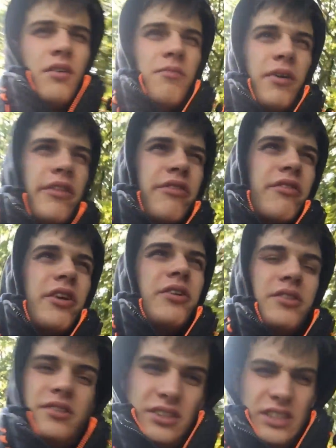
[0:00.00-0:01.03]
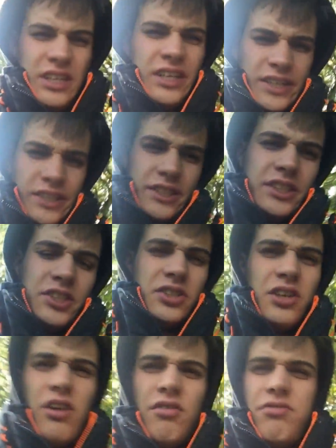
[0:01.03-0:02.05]
My throat is
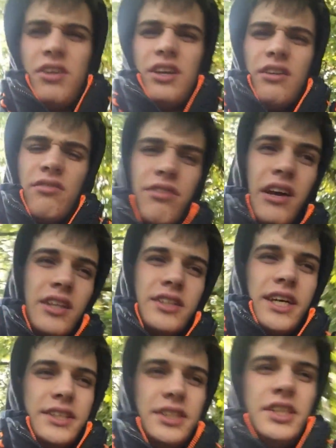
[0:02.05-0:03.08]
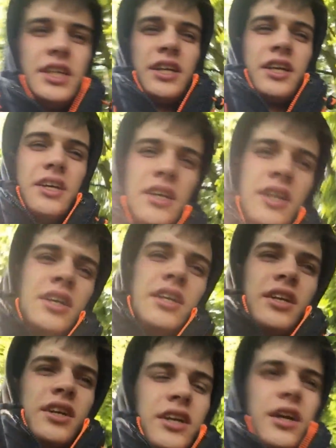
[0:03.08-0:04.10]
not feeling fantastic.
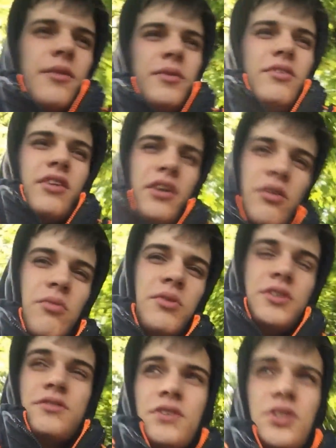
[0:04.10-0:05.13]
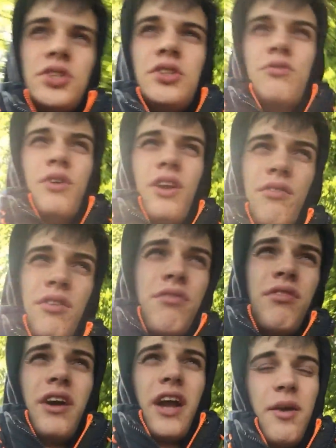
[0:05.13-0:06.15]
It's like a worse version of whatever the
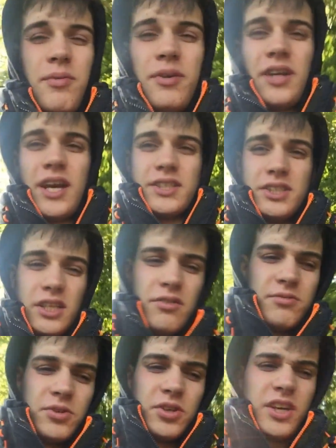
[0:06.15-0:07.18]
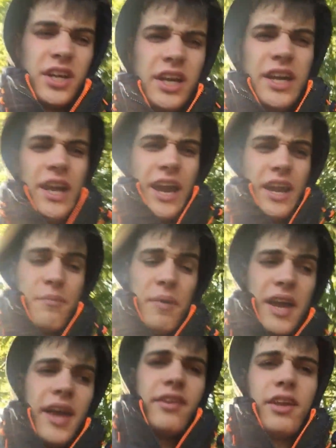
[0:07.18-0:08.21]
fuck happened yesterday morning. And it
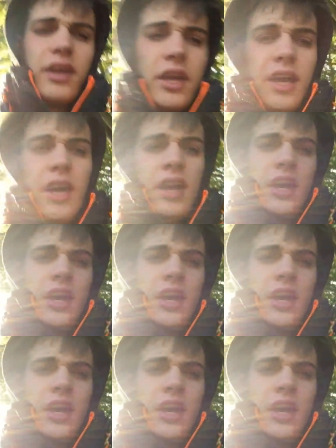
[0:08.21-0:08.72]
passed. Like,